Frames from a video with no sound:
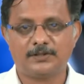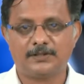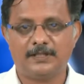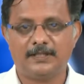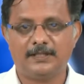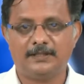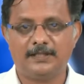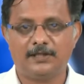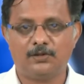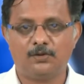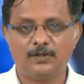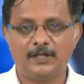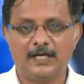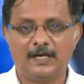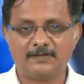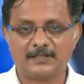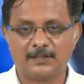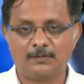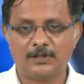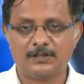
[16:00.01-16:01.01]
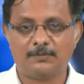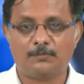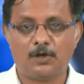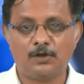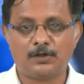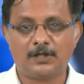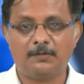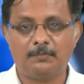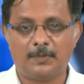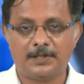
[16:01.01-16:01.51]
they do not have some of the
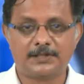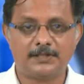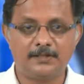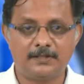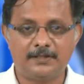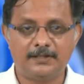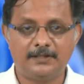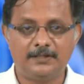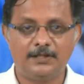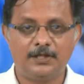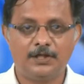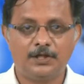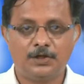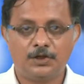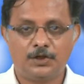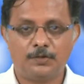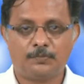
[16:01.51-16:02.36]
molecular machinery to